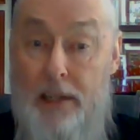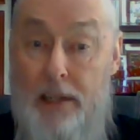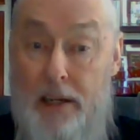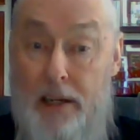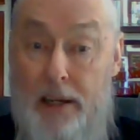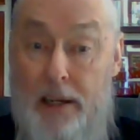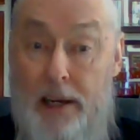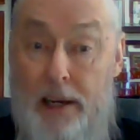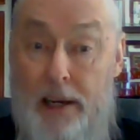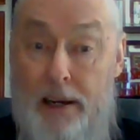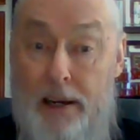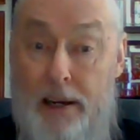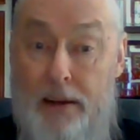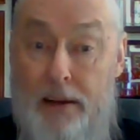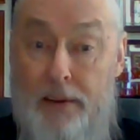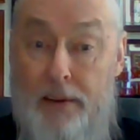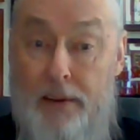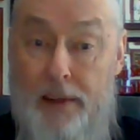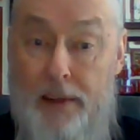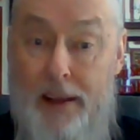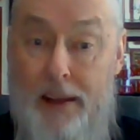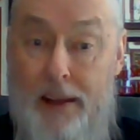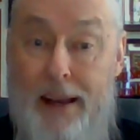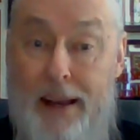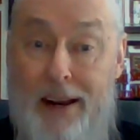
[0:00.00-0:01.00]
in here
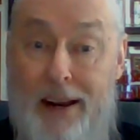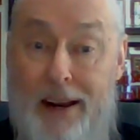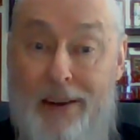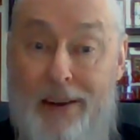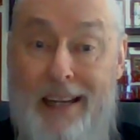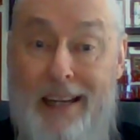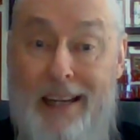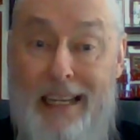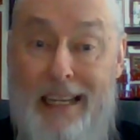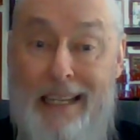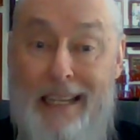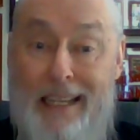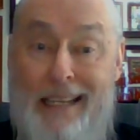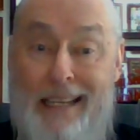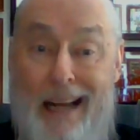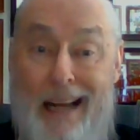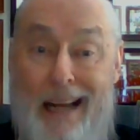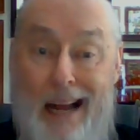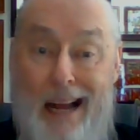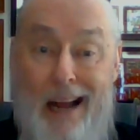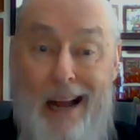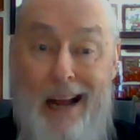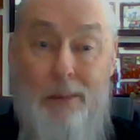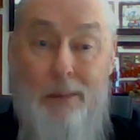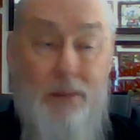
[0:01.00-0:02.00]
than there is
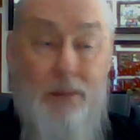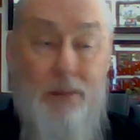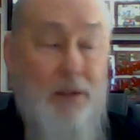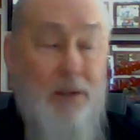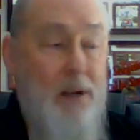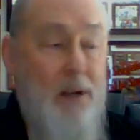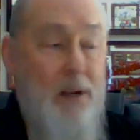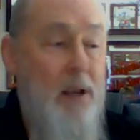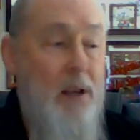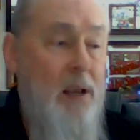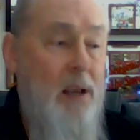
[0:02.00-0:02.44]
hops.